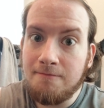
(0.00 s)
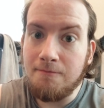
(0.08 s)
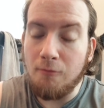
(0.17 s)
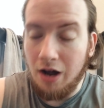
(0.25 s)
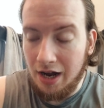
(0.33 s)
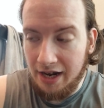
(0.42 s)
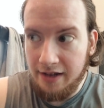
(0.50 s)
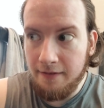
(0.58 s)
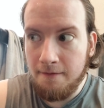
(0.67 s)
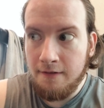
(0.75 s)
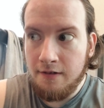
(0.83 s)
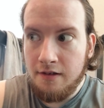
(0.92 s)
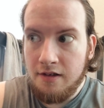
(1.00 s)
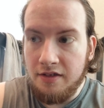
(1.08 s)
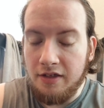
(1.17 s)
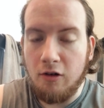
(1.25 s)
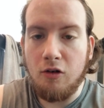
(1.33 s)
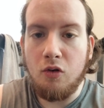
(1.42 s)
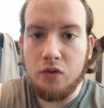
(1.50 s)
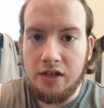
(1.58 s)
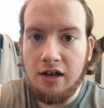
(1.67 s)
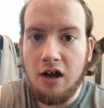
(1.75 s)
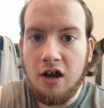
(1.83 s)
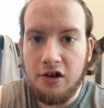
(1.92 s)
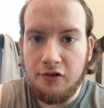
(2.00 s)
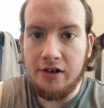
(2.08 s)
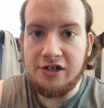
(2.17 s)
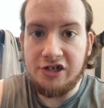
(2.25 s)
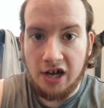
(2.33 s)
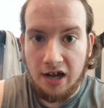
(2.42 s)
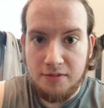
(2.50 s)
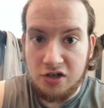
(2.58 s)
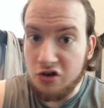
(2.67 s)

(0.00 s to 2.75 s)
Why? There are only 100 jobs,